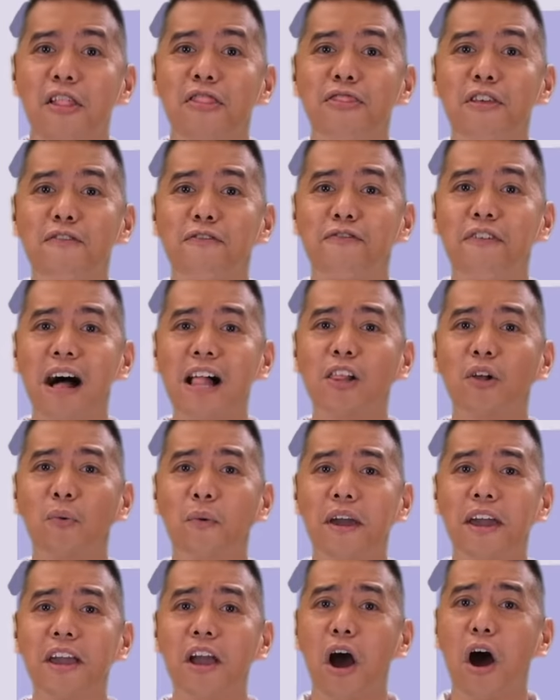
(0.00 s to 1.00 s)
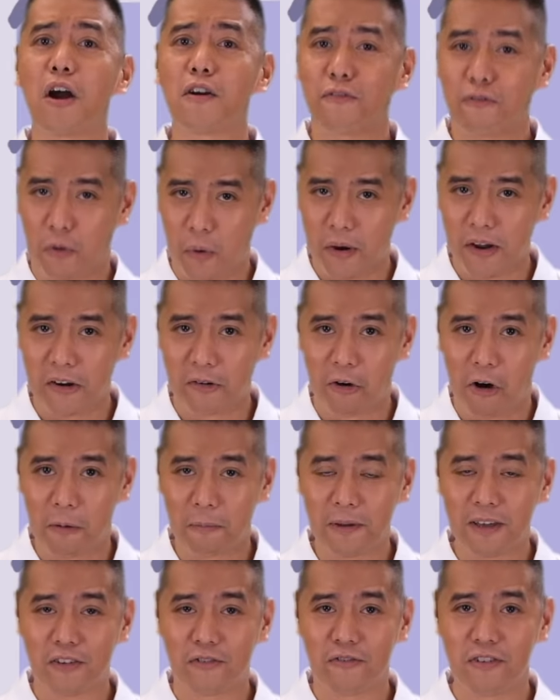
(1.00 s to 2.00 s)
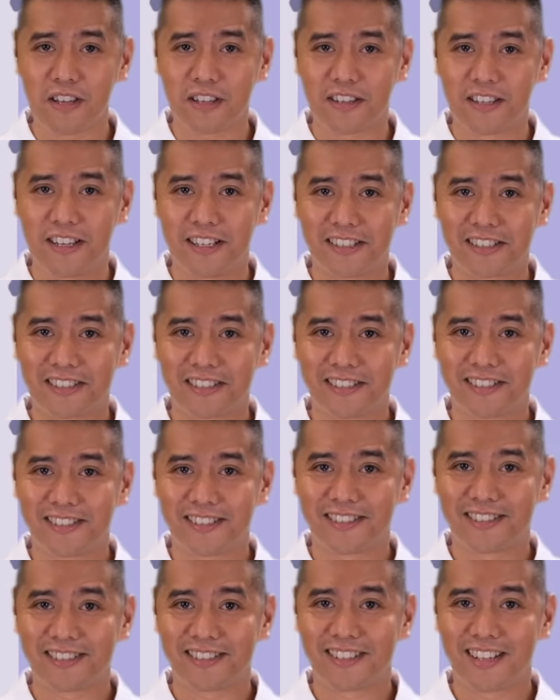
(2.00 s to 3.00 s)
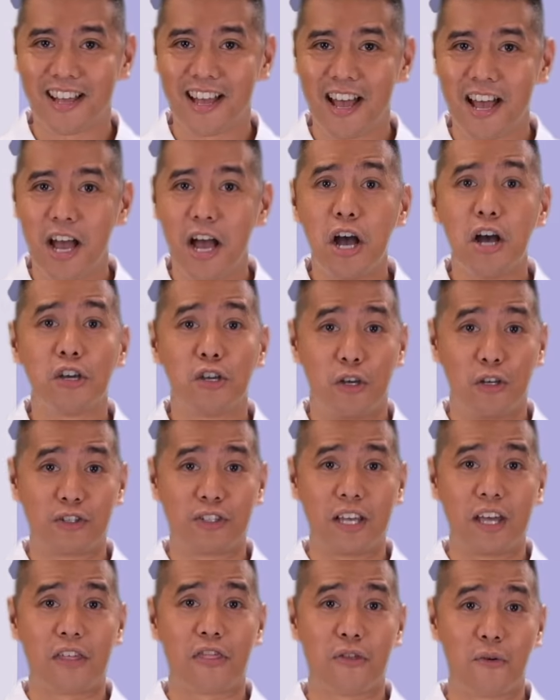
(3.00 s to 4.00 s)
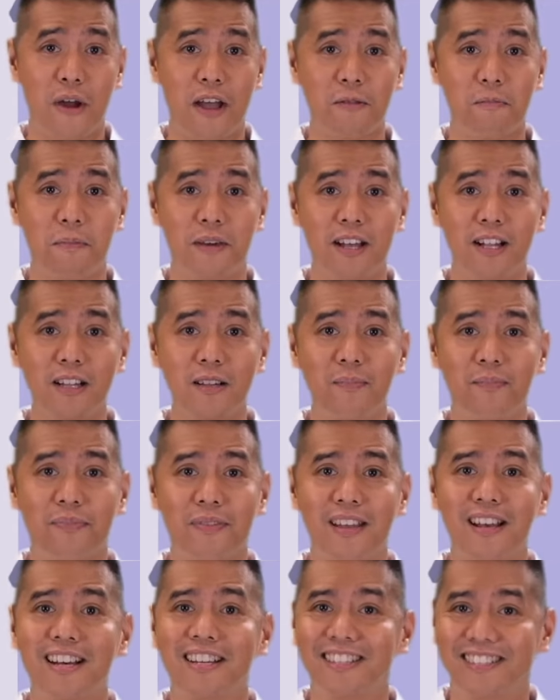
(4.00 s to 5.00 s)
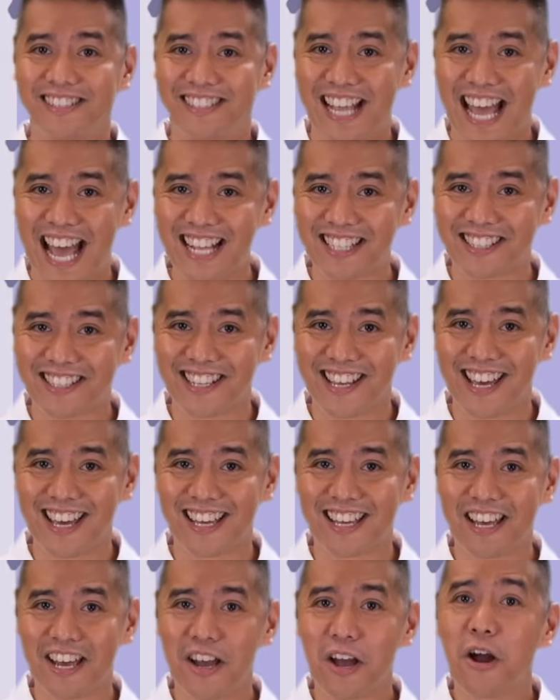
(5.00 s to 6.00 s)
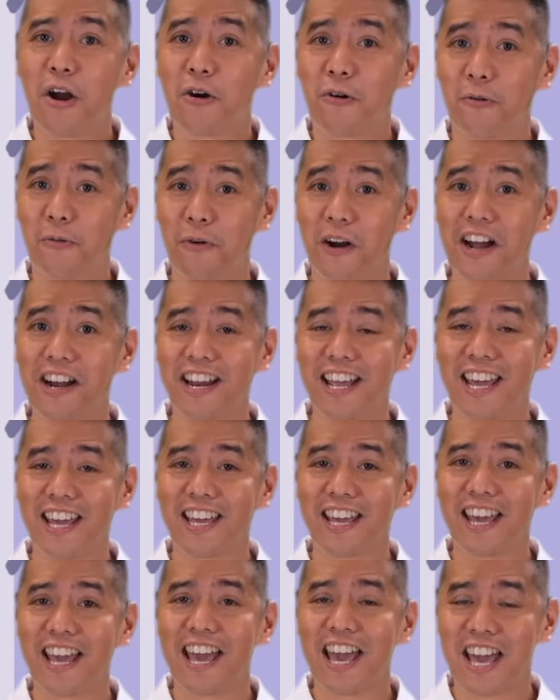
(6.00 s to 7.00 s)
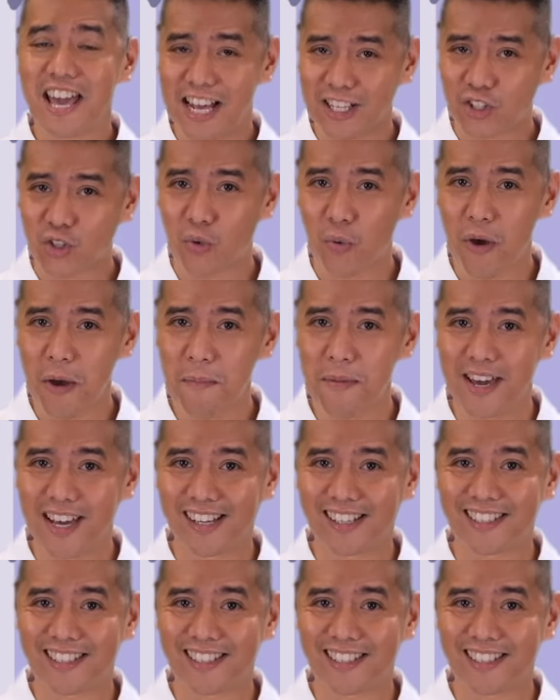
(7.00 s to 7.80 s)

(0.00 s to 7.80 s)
The following are for aerobic fitness, using treadmill, dancing, running, and swimming.